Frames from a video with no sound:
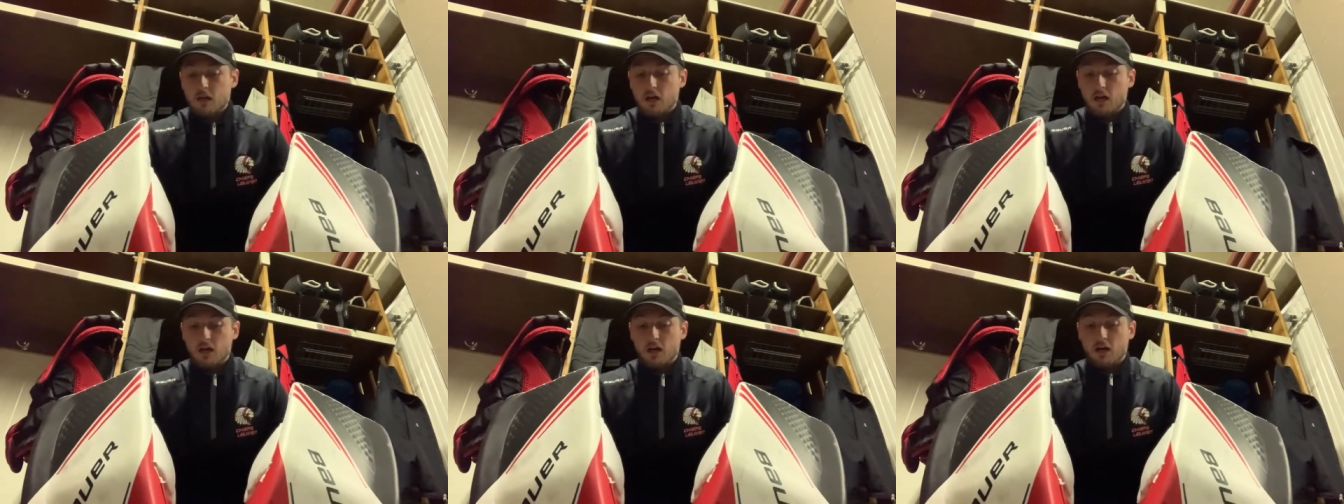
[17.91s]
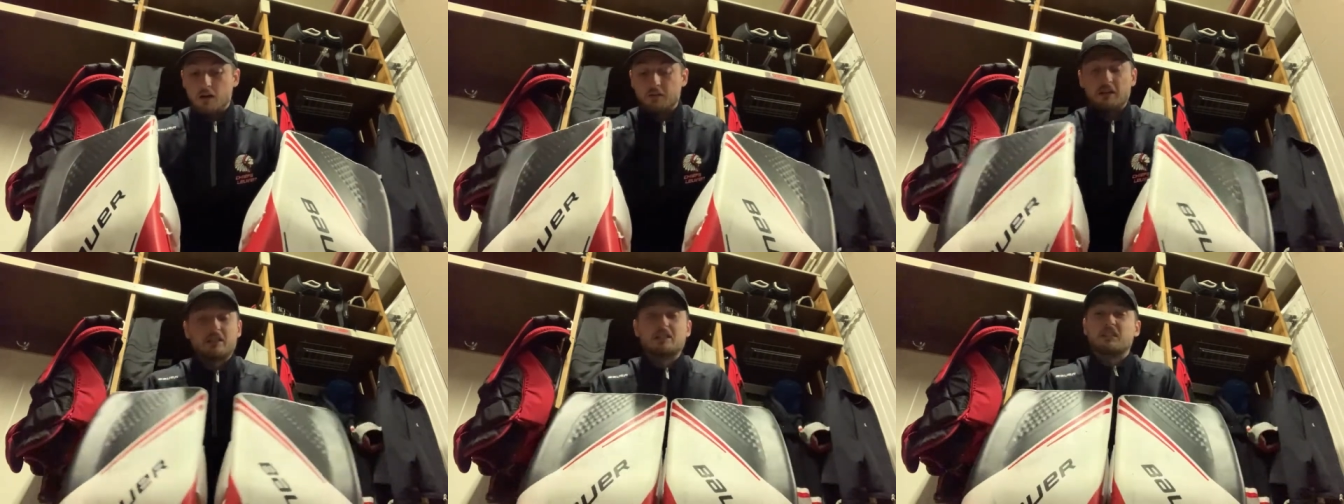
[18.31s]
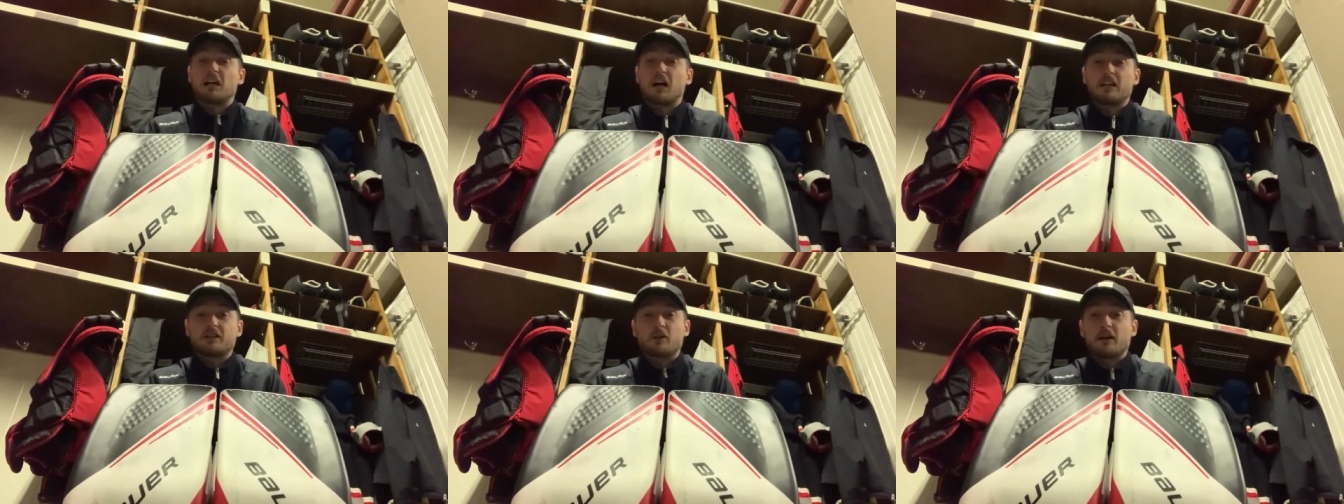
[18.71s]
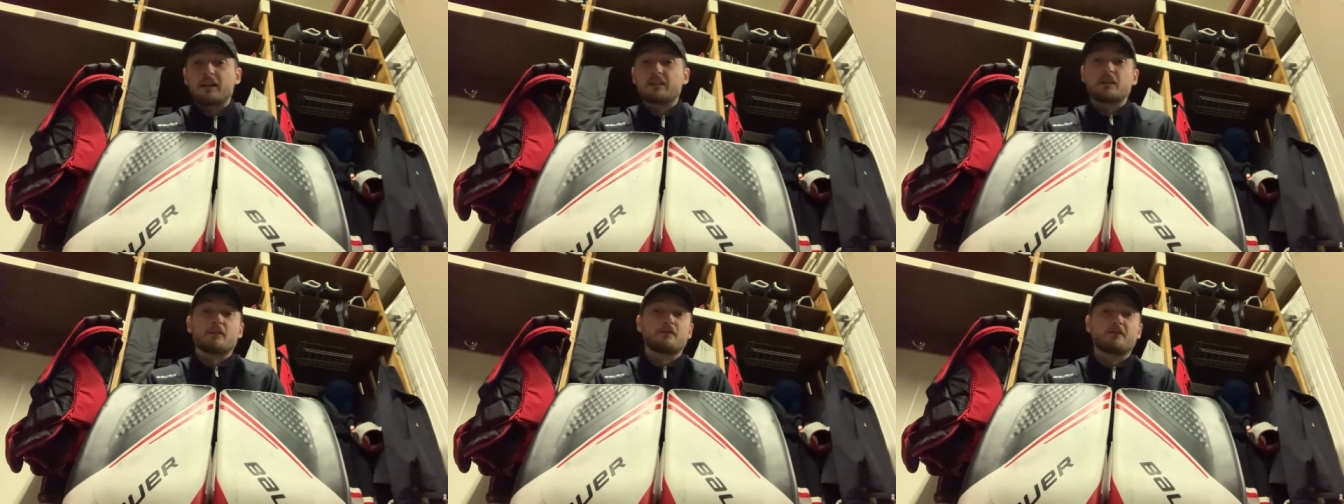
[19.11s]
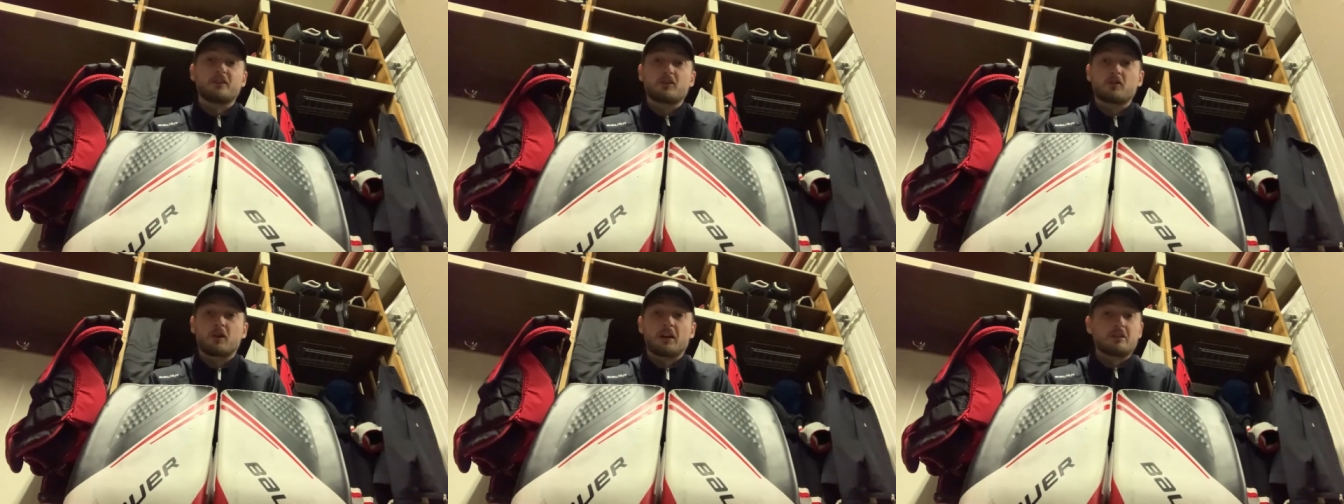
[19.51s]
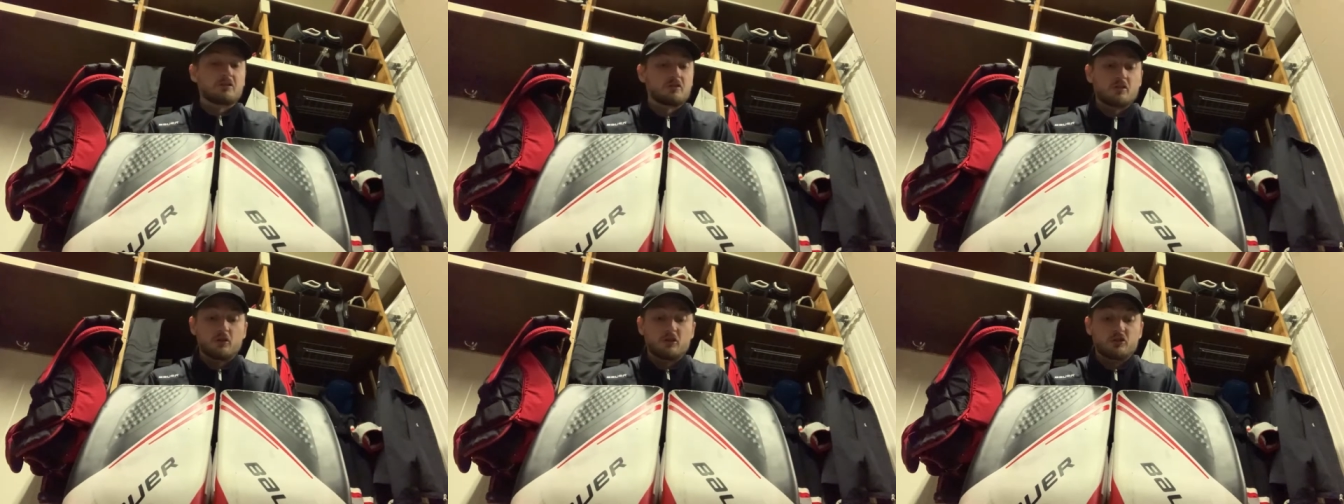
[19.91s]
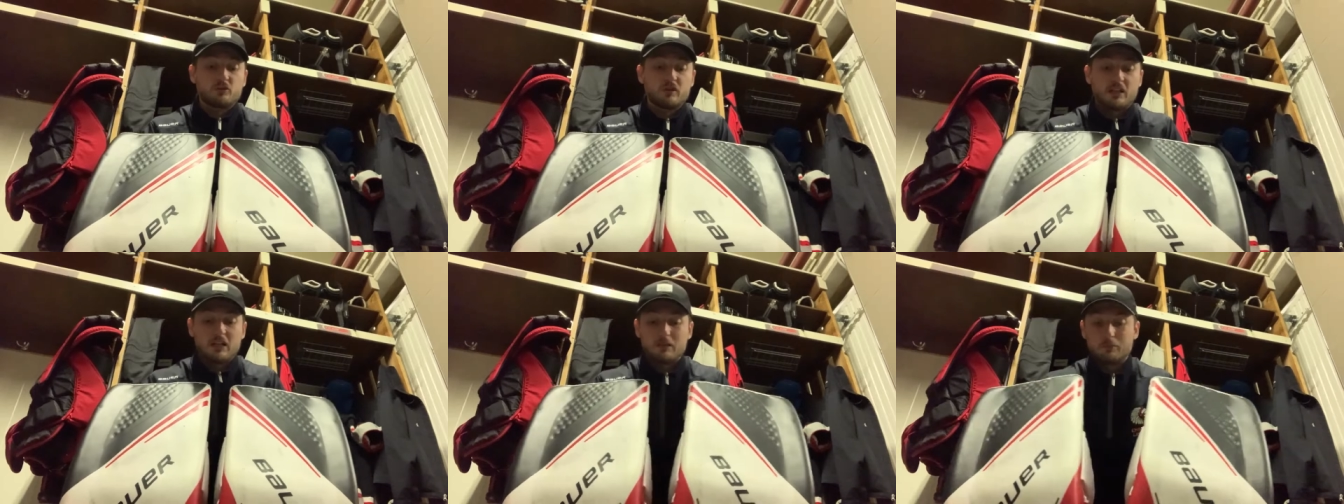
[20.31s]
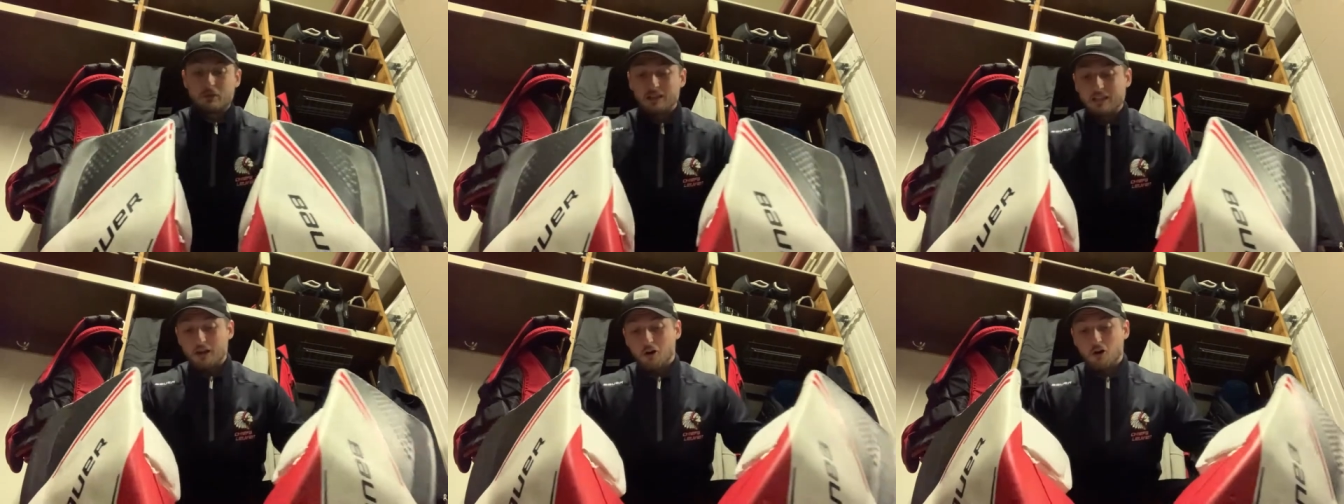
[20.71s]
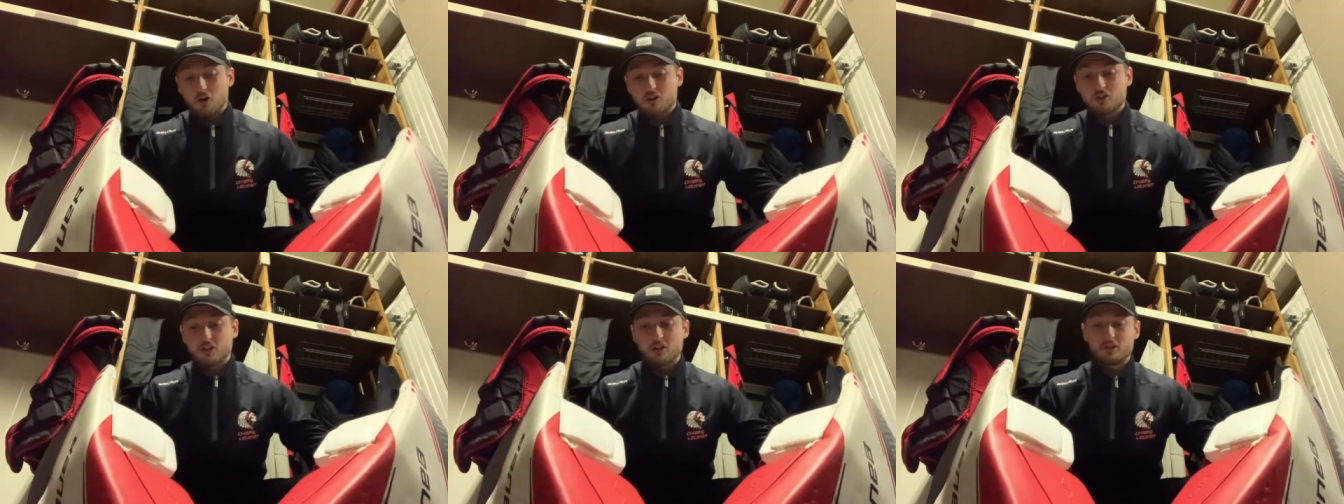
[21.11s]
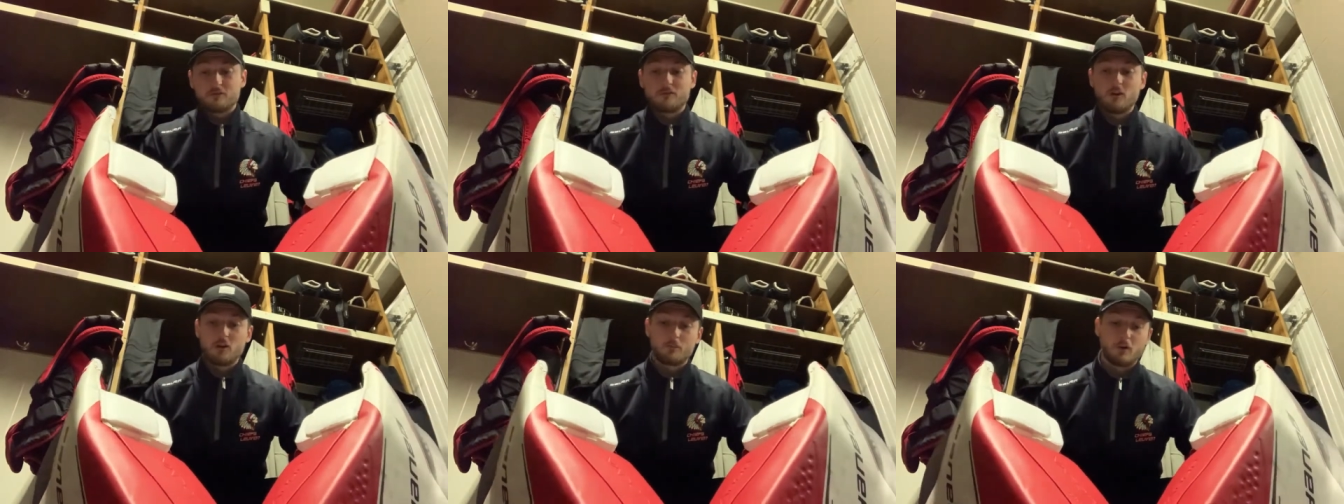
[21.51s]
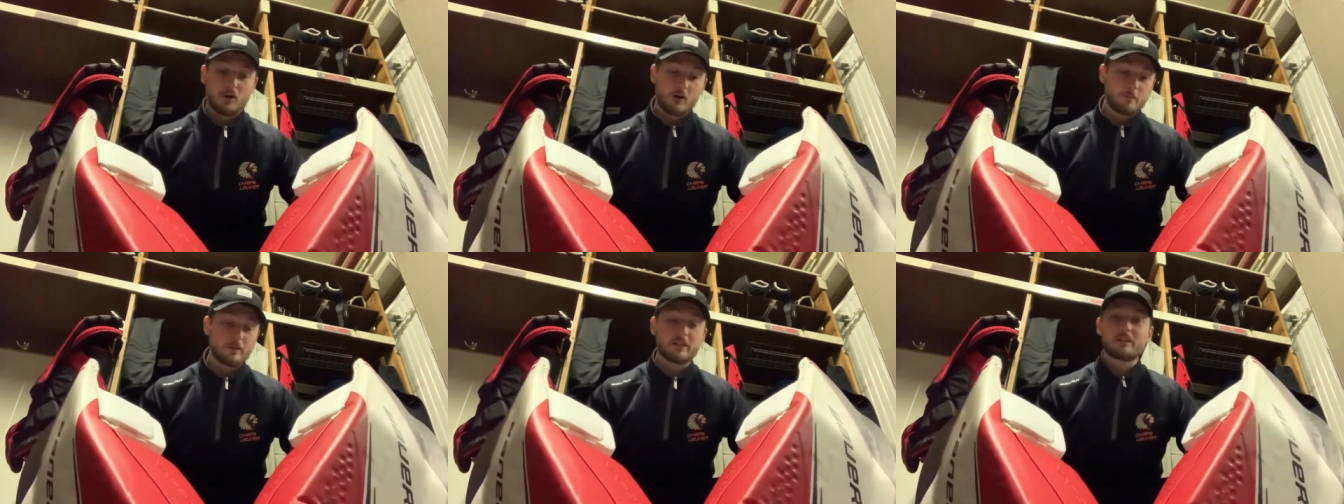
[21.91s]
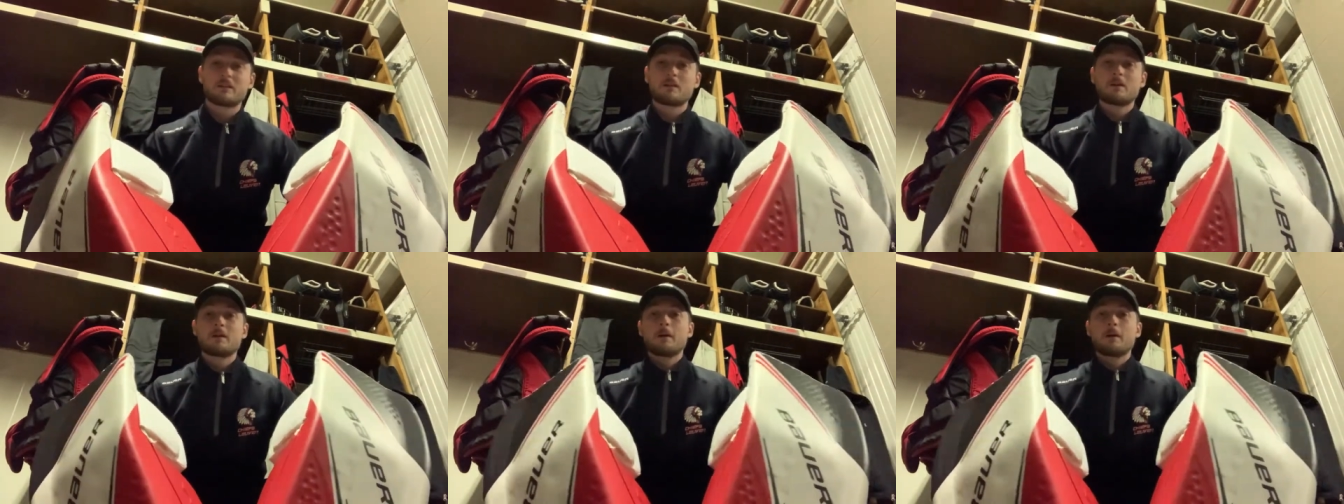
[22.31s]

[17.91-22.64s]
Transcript: They slide great. They feel great. There's no issues there, but they are starting to fall apart a bit.